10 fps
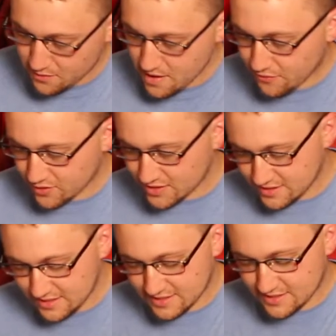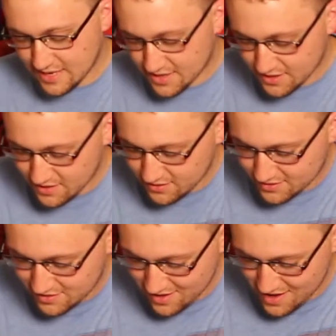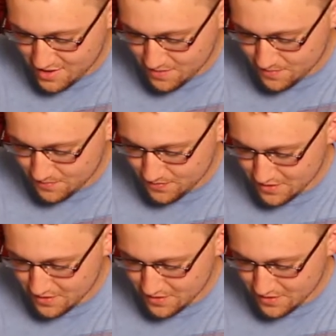a reference to this a second ago, so I am